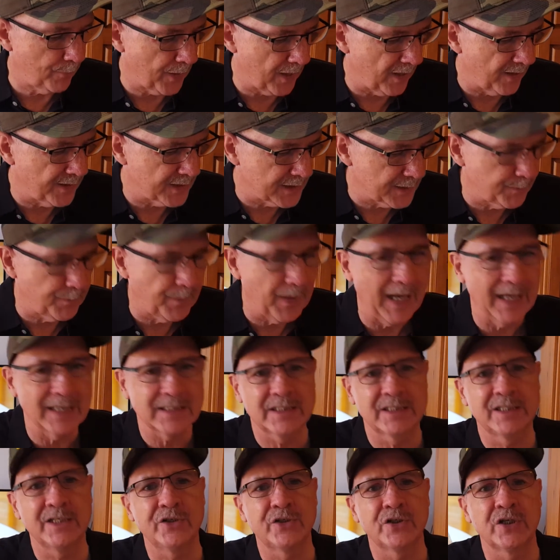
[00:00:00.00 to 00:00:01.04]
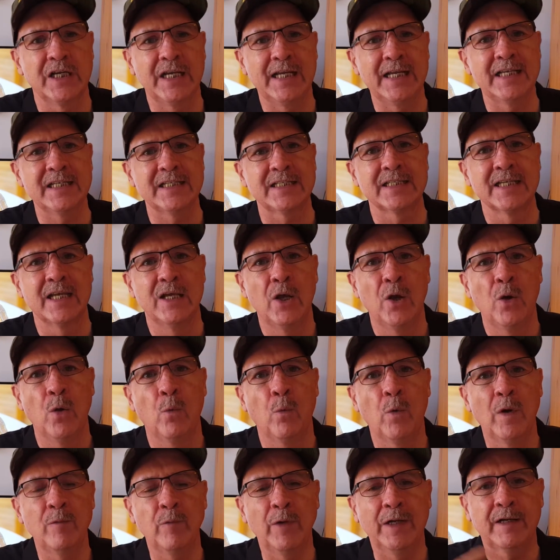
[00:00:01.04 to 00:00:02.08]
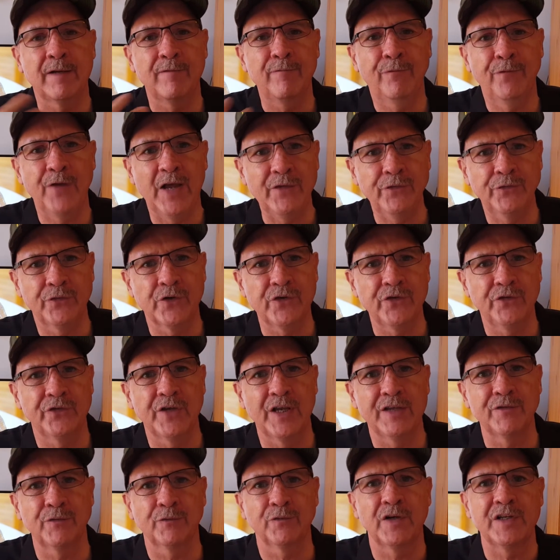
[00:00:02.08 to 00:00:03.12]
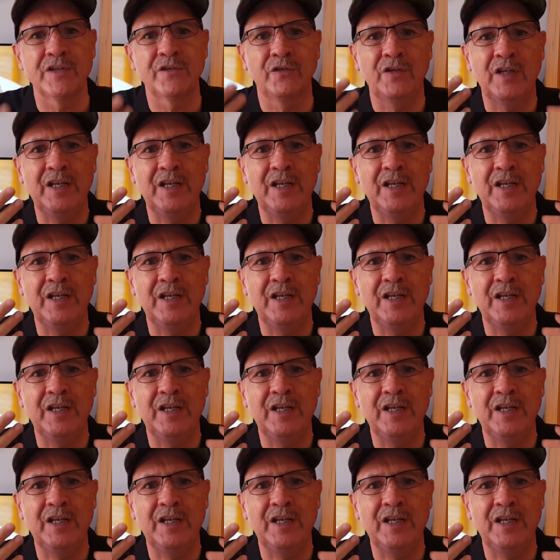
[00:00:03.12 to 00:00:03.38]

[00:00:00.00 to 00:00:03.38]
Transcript: part of this passage is when we confess our sins, friends,